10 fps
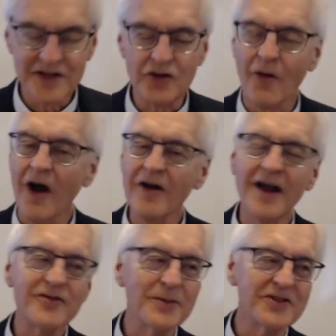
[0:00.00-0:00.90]
you know our
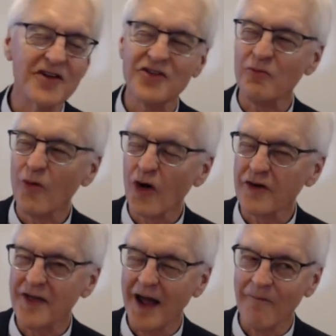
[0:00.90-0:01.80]
government doesn't
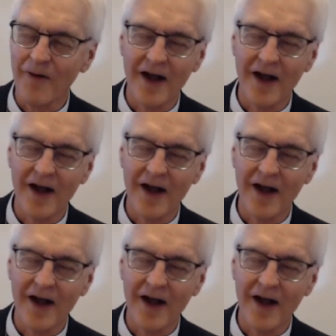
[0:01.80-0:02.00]
work that